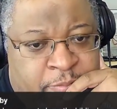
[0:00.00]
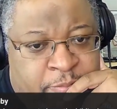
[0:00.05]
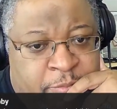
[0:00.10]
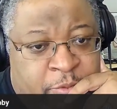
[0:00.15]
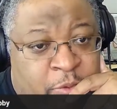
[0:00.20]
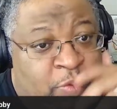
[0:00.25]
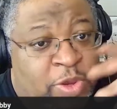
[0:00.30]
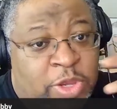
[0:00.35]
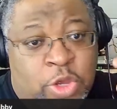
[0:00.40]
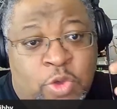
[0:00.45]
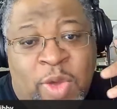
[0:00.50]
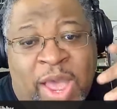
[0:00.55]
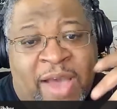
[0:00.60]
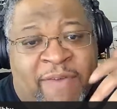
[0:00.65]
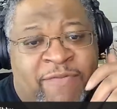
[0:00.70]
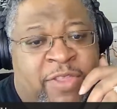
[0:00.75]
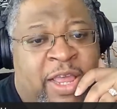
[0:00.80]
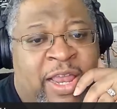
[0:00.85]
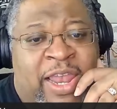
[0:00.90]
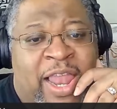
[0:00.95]
you you
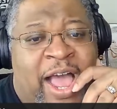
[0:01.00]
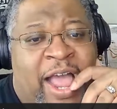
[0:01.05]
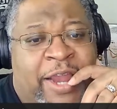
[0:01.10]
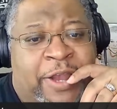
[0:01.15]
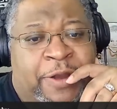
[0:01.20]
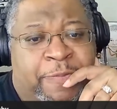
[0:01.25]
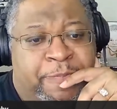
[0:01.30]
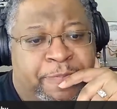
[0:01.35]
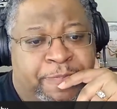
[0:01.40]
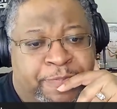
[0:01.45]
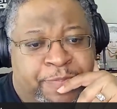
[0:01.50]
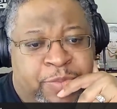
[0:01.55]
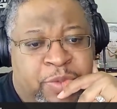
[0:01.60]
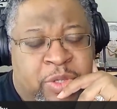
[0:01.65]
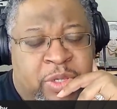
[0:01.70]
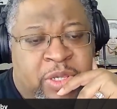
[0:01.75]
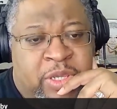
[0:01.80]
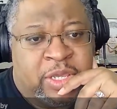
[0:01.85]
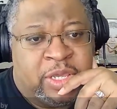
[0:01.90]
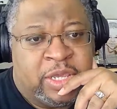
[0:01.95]
have to align them
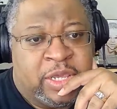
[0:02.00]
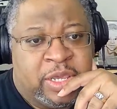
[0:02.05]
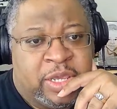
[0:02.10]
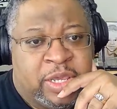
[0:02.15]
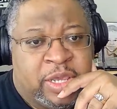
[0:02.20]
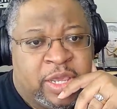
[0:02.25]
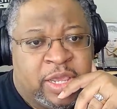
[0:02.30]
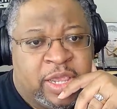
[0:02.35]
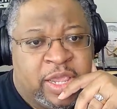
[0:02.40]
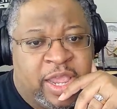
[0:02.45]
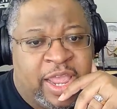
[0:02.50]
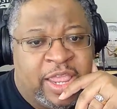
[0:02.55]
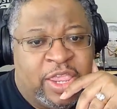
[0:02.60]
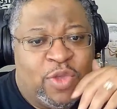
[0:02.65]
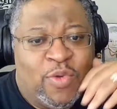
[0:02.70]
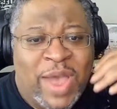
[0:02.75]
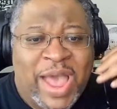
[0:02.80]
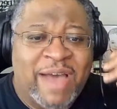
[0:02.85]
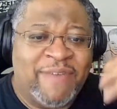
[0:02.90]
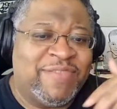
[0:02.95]
and
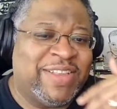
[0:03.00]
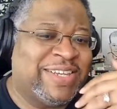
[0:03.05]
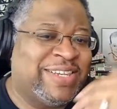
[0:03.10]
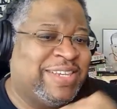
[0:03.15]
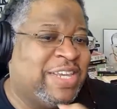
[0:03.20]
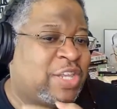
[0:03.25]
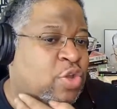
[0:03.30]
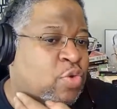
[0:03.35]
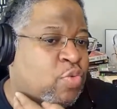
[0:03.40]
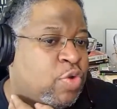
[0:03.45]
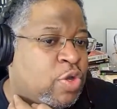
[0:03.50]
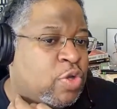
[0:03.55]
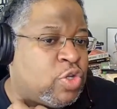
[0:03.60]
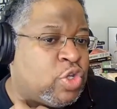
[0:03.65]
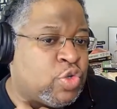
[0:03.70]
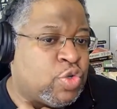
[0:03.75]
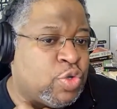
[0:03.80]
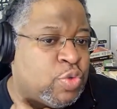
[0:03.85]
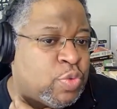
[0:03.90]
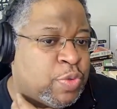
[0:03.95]
you have to see the real
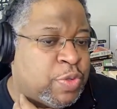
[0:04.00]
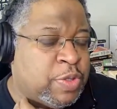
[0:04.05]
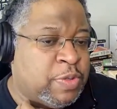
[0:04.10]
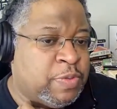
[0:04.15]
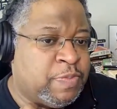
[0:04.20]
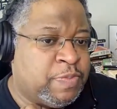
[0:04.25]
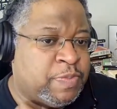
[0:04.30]
truth.